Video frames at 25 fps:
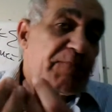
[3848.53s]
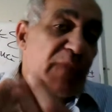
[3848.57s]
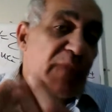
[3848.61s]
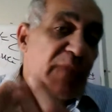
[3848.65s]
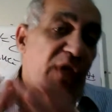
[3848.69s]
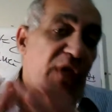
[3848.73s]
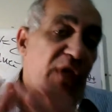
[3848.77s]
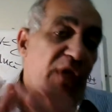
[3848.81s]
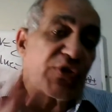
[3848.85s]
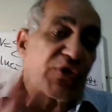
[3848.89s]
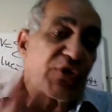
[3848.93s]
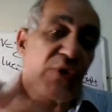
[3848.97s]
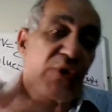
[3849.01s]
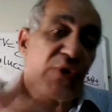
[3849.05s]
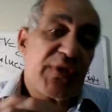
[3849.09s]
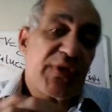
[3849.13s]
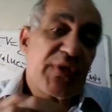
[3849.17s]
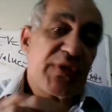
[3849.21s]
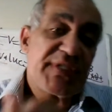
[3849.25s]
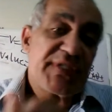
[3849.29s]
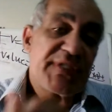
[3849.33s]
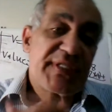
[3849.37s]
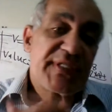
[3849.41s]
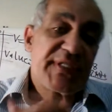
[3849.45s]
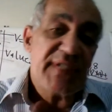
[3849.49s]
So this
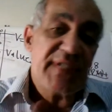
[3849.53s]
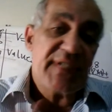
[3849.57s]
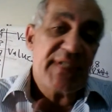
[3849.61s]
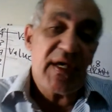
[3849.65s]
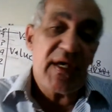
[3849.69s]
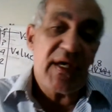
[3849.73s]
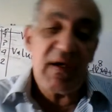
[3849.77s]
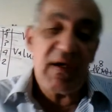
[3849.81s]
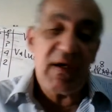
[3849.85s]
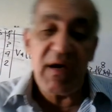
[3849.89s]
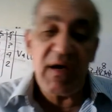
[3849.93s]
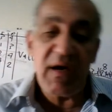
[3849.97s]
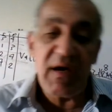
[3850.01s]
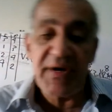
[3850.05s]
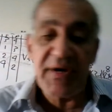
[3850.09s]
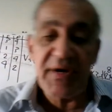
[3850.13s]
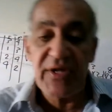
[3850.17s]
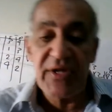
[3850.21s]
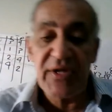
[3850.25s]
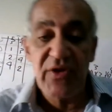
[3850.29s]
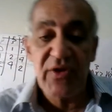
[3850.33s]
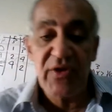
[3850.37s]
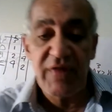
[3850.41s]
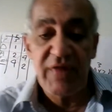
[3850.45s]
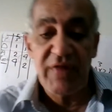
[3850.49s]
is a kind
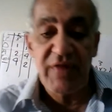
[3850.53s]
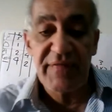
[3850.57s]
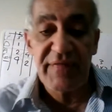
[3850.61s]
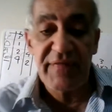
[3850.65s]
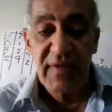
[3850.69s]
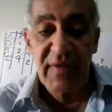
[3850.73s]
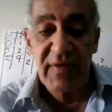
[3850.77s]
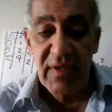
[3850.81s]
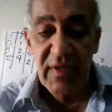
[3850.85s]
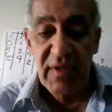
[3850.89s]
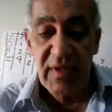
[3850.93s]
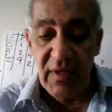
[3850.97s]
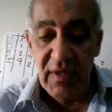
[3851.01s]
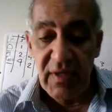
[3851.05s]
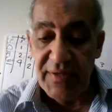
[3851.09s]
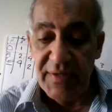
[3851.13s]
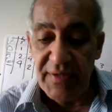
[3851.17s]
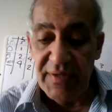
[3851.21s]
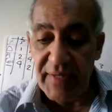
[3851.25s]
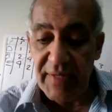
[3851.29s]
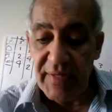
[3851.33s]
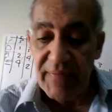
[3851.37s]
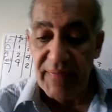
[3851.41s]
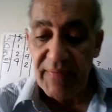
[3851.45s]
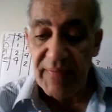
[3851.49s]
of, okay,
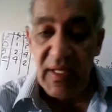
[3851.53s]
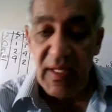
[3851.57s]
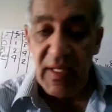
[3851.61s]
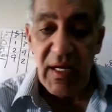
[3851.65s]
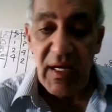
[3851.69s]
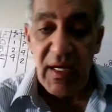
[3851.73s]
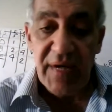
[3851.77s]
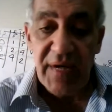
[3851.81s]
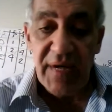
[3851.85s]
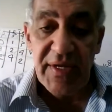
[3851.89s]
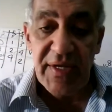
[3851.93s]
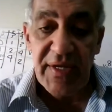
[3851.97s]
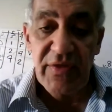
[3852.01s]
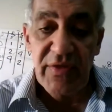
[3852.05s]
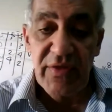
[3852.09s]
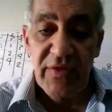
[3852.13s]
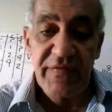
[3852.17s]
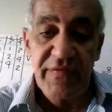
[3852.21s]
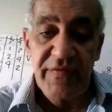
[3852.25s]
a kind of